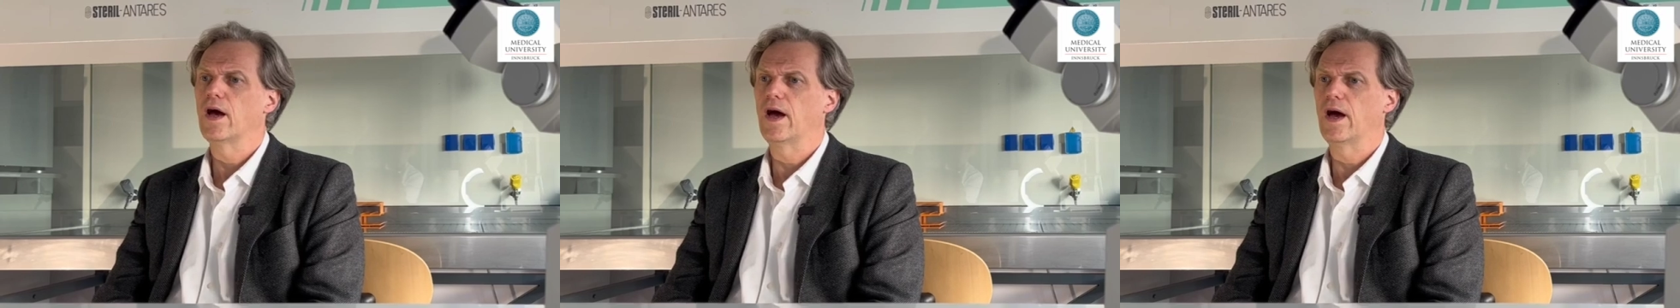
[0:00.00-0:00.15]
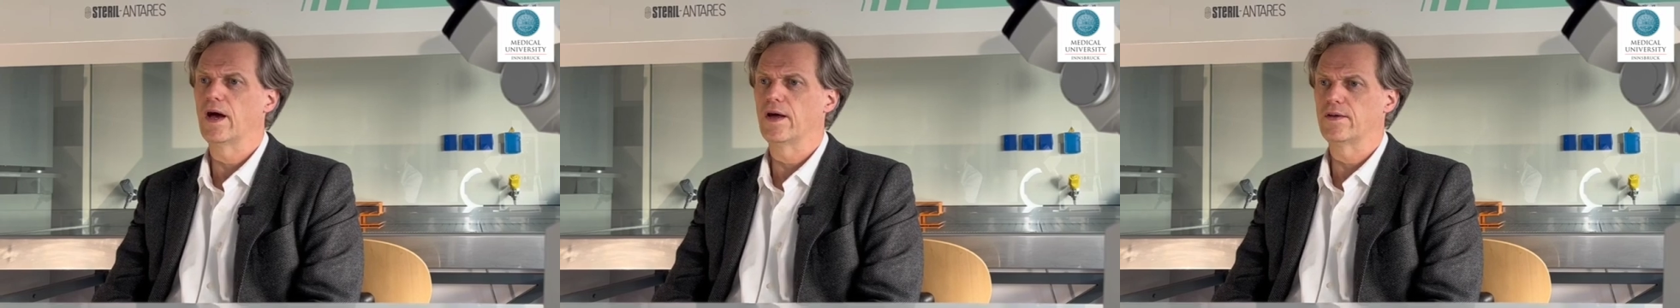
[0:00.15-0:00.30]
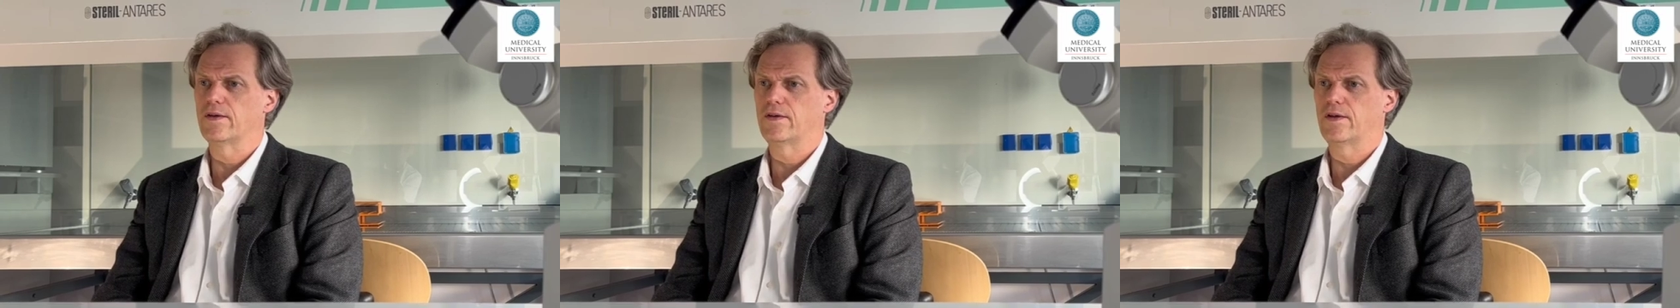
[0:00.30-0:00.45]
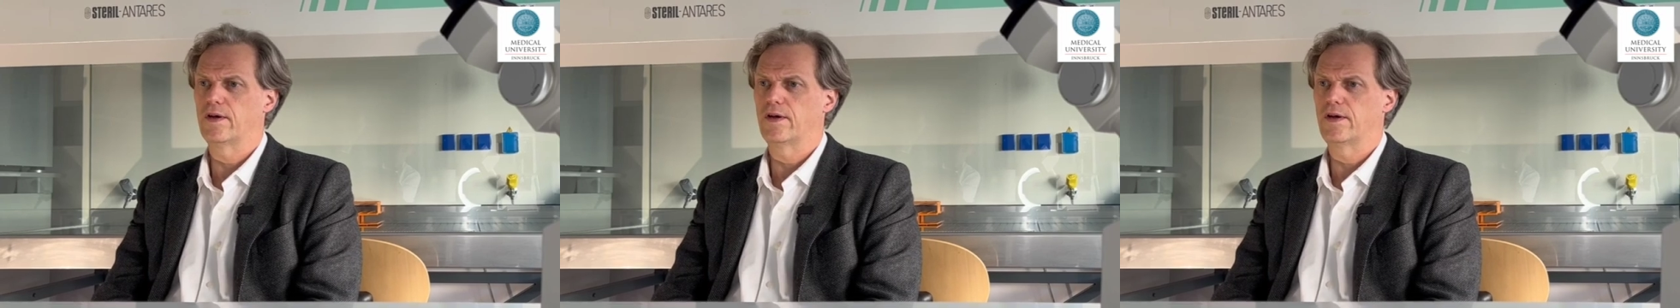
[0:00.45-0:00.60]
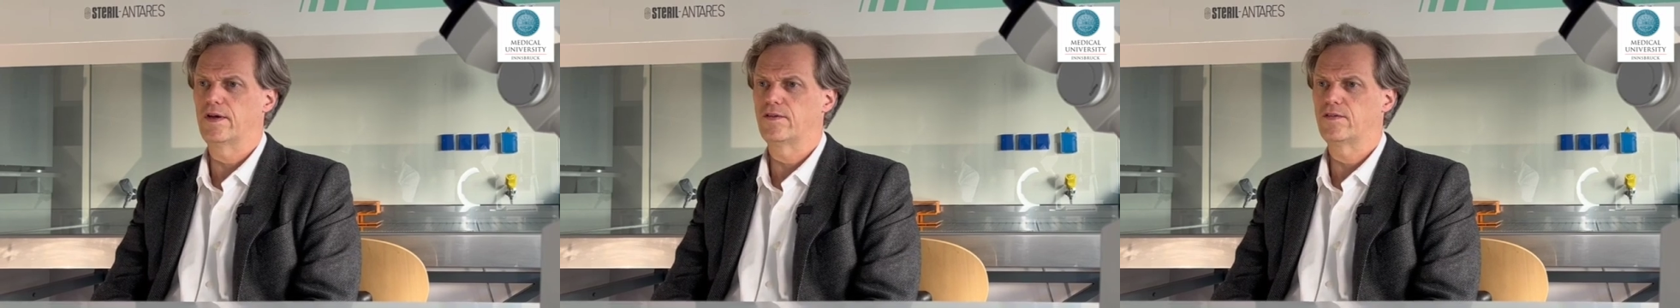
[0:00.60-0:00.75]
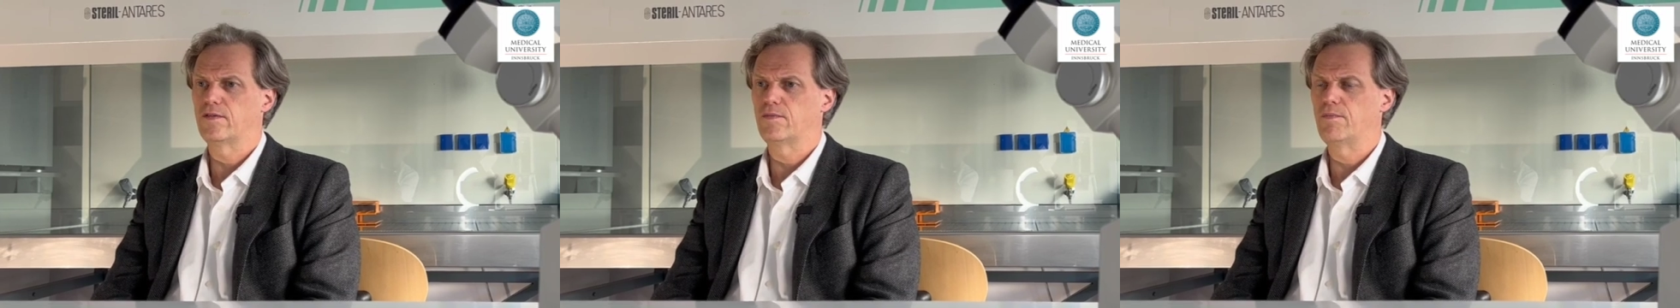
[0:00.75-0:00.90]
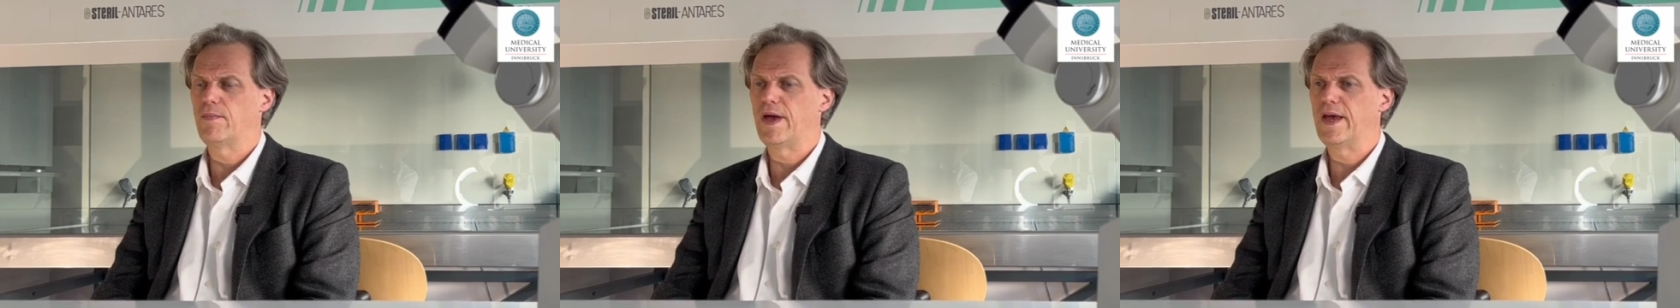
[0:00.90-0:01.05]
And
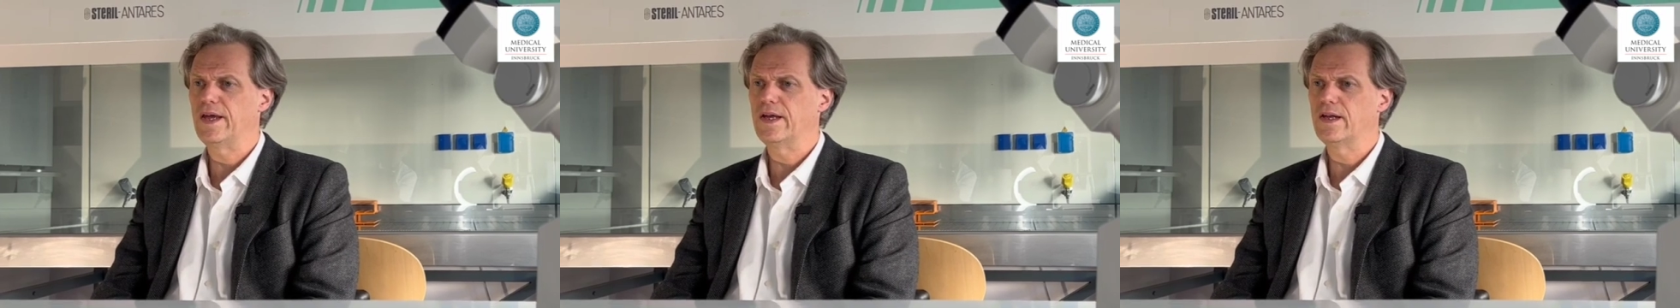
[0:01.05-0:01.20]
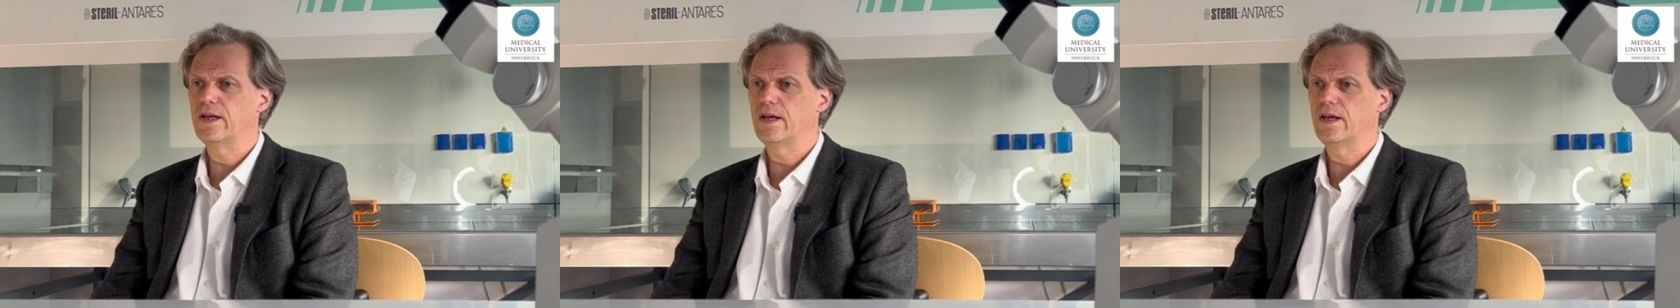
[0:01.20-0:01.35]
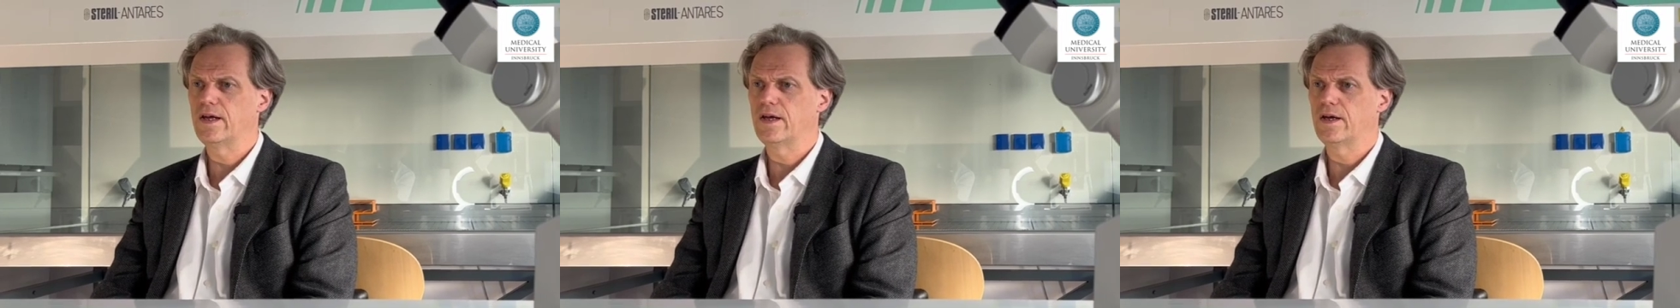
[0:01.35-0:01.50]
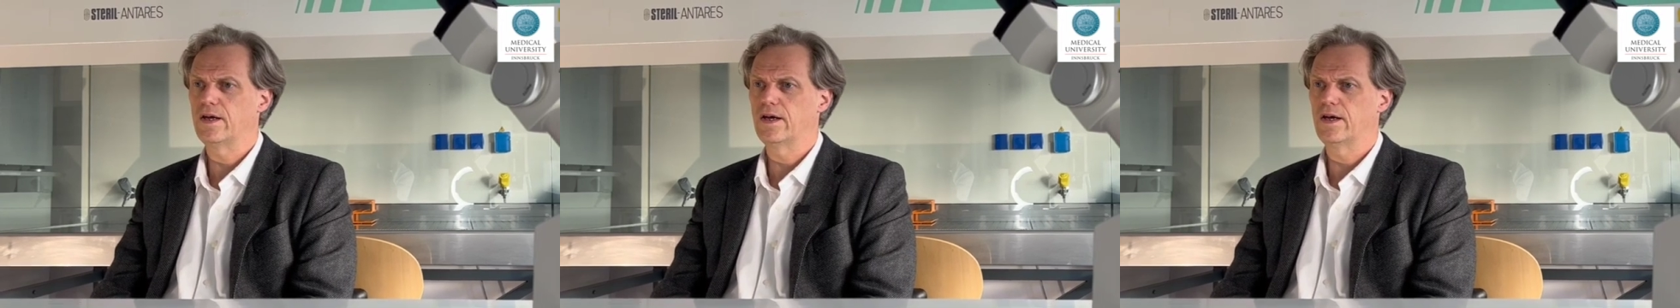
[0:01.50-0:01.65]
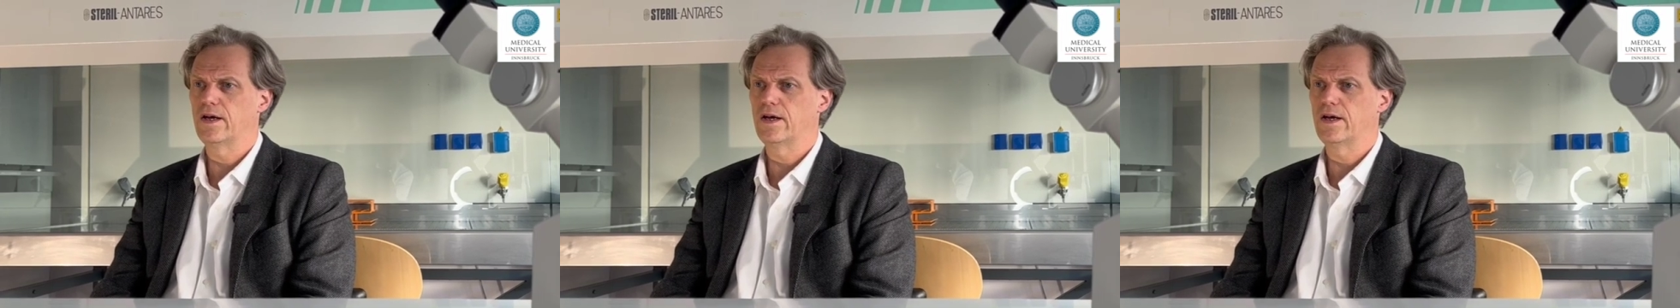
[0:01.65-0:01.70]
it's mainly